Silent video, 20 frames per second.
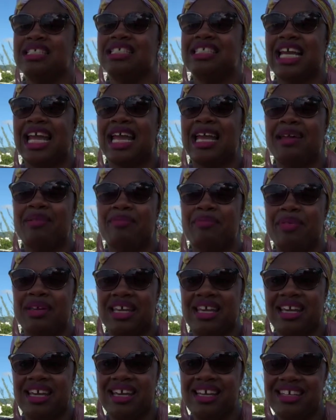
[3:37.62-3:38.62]
Jane
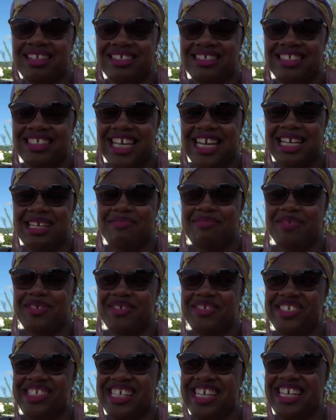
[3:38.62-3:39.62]

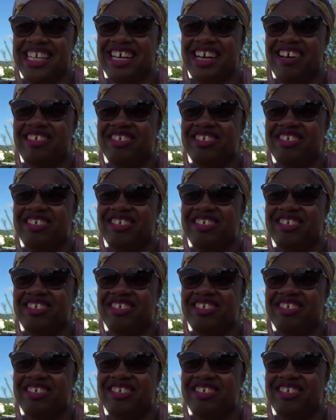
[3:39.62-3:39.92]
Bruton